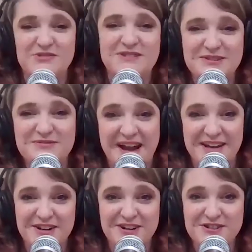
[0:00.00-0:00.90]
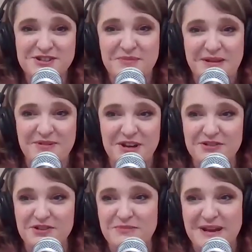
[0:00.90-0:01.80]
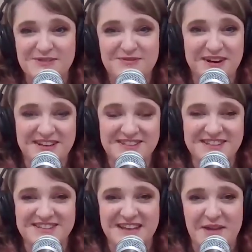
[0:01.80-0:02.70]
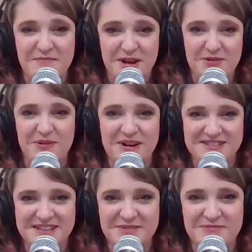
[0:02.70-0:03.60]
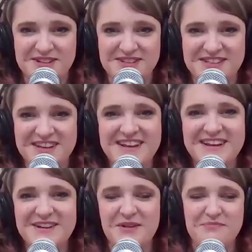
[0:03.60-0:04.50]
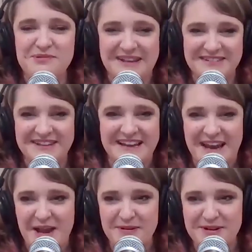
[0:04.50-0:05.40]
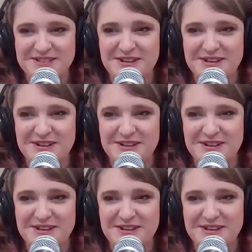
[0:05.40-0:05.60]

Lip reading: you need to find her. She'll be one of your new best friends because I met her once and was completely enamored.